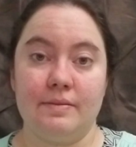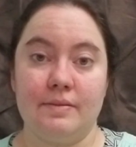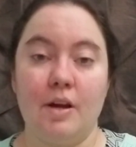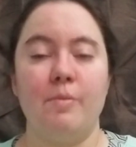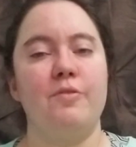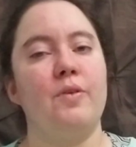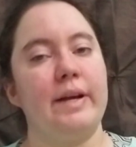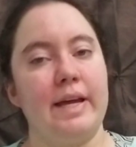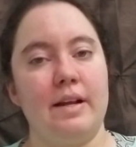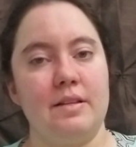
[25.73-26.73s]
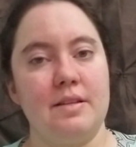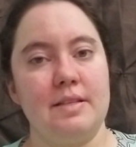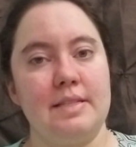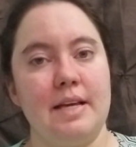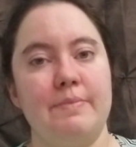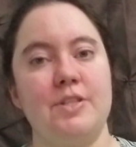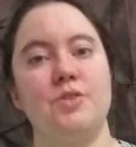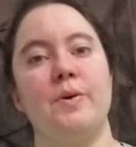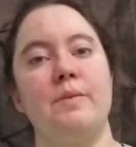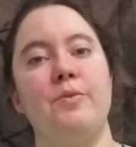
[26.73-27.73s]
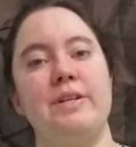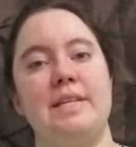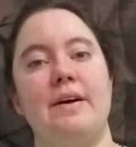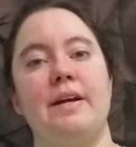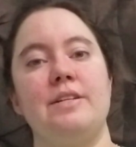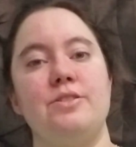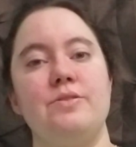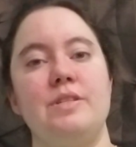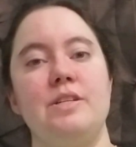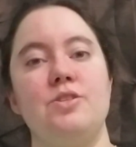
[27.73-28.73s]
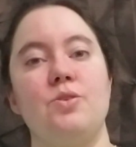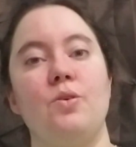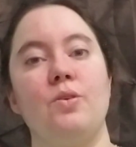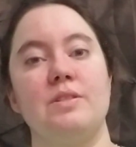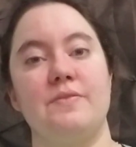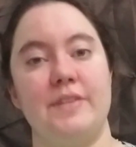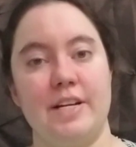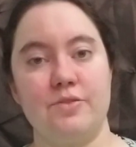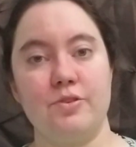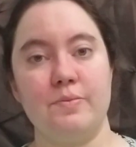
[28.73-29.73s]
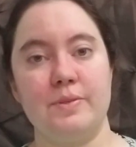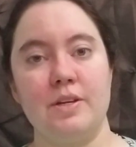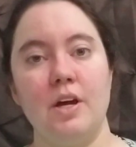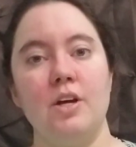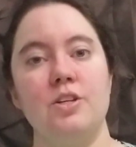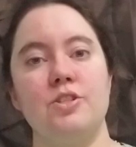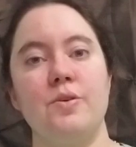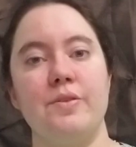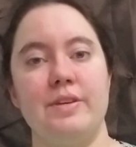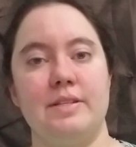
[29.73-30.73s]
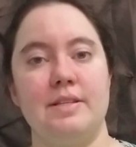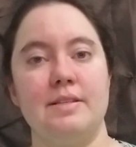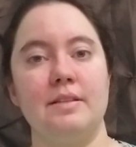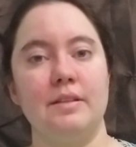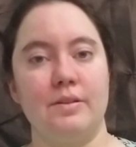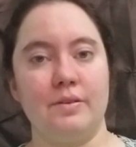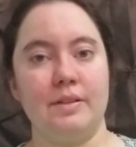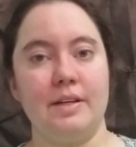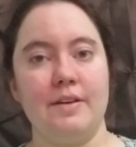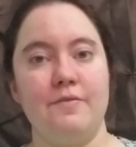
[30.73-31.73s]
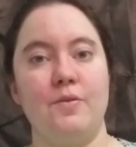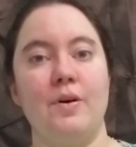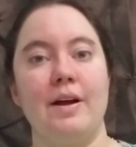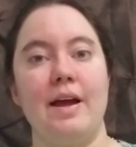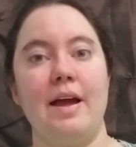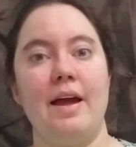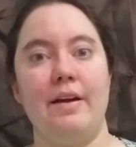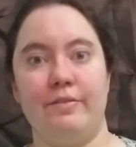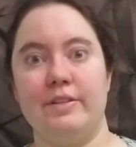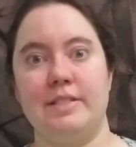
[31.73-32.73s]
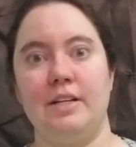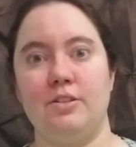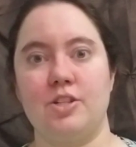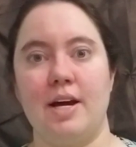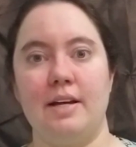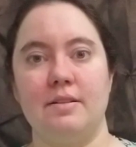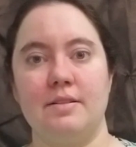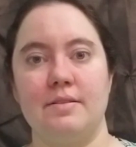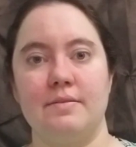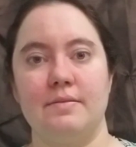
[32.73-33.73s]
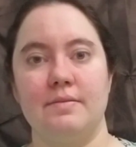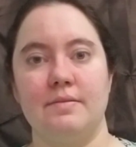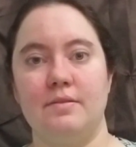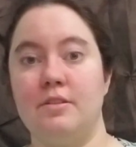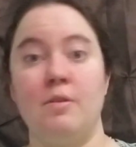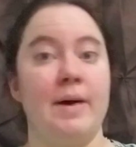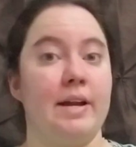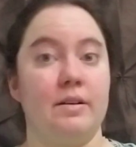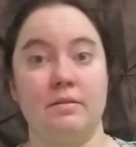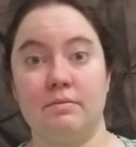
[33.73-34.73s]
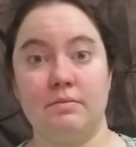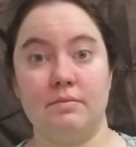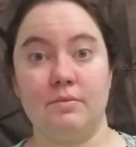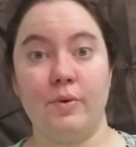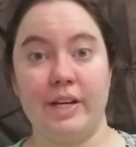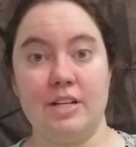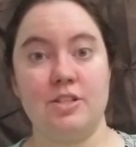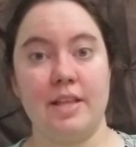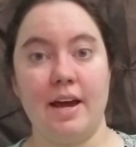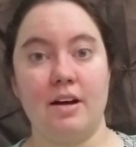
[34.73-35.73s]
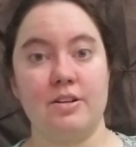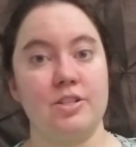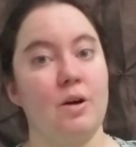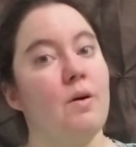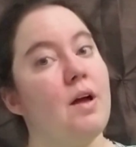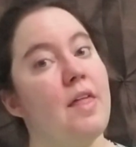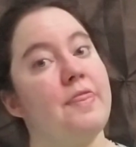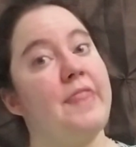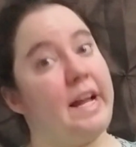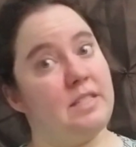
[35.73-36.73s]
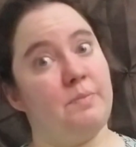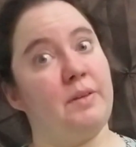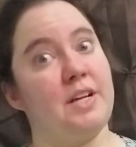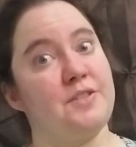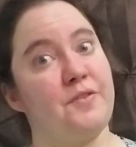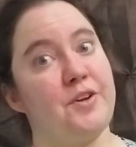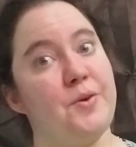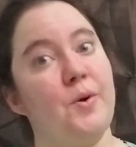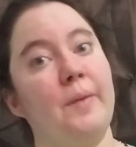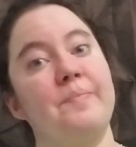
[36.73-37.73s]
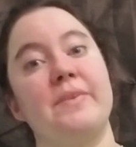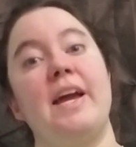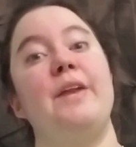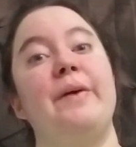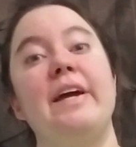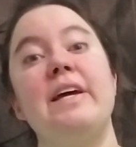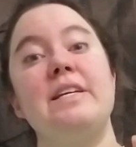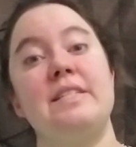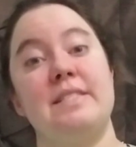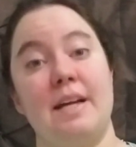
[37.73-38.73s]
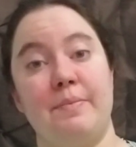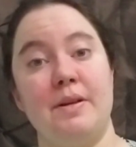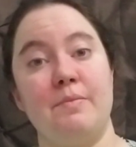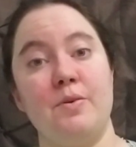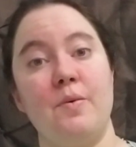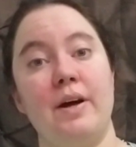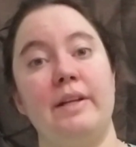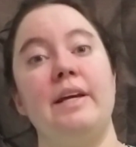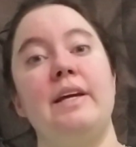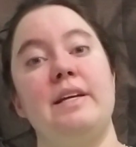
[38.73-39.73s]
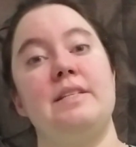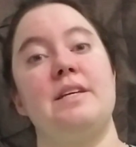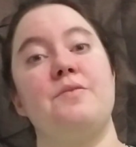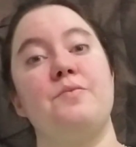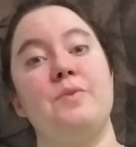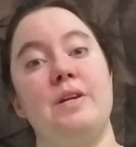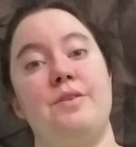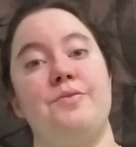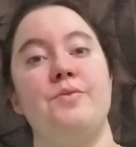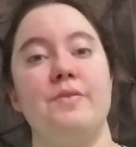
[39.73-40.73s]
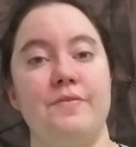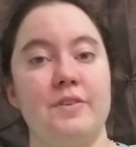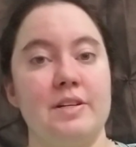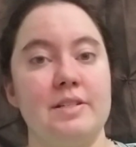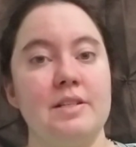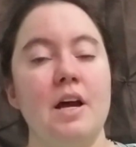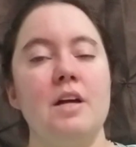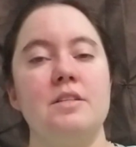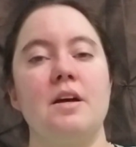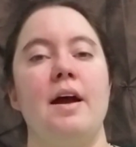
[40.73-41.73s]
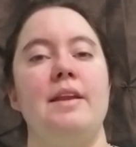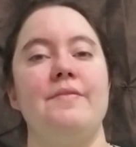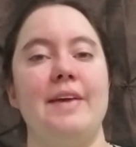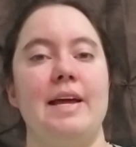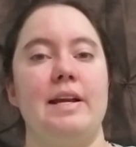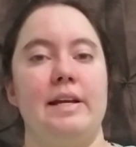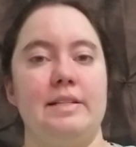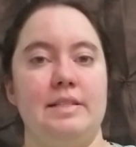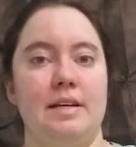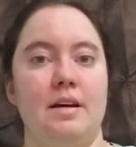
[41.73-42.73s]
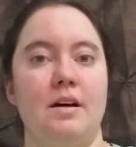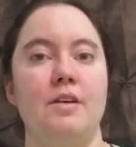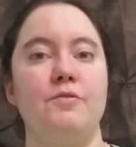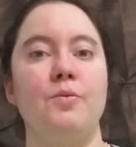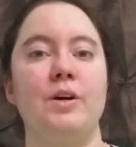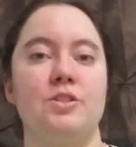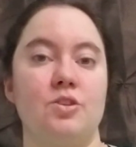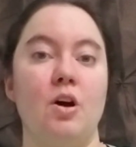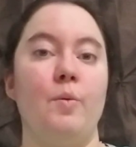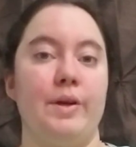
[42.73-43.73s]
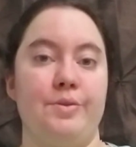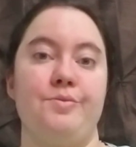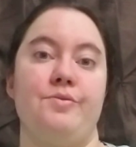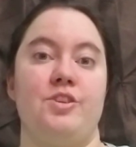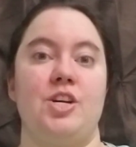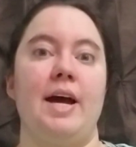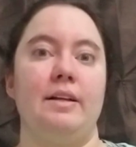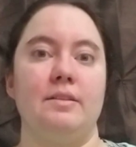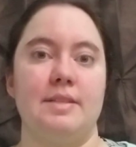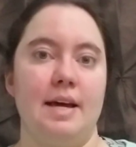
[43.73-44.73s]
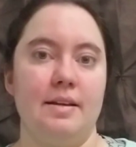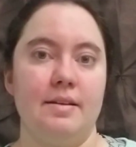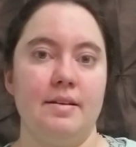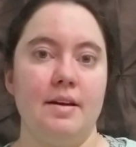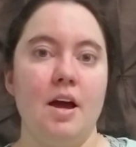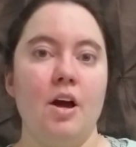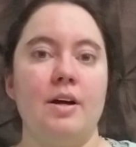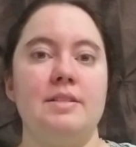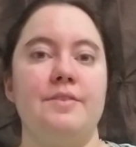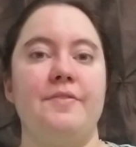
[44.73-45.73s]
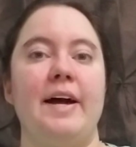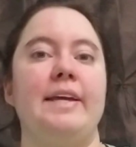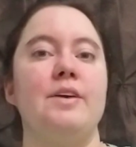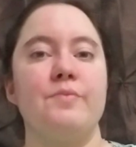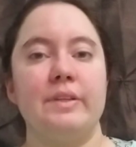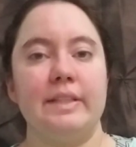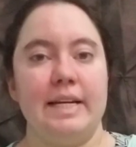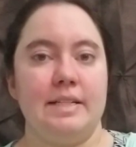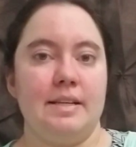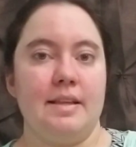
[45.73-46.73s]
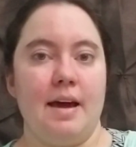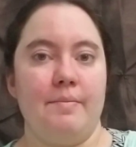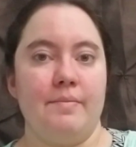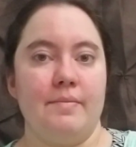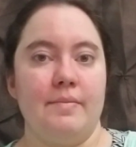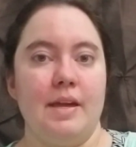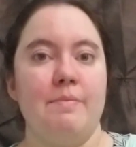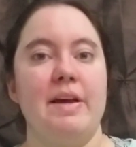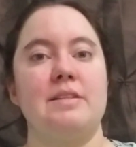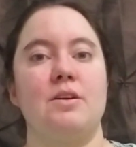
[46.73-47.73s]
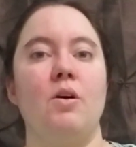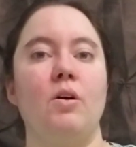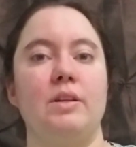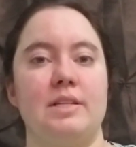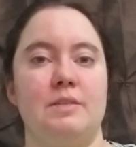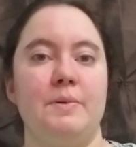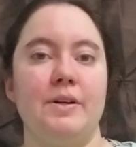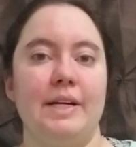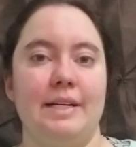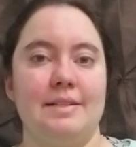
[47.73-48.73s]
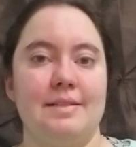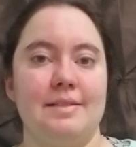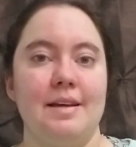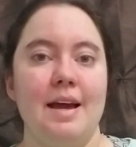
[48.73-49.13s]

Oh, before I get onto the steps, I just want to point out I do teach all different age groups. So this is literally for every single child, no matter what age they are. So that's a plus for you all. Anyway, step number one is a read through it first to kind of get an idea of what's going through the child's head. Because if I can relate to them, it makes their whole experience